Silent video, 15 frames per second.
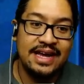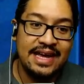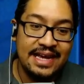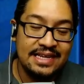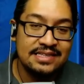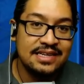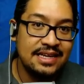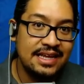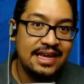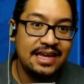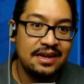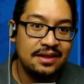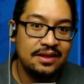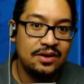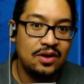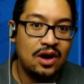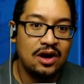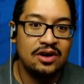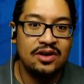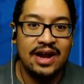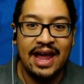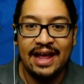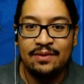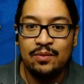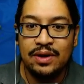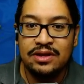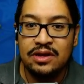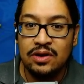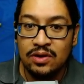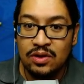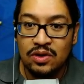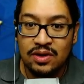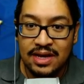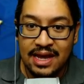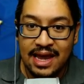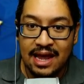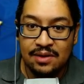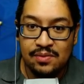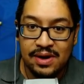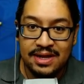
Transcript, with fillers: is going to hit a little harder, and what you're looking at right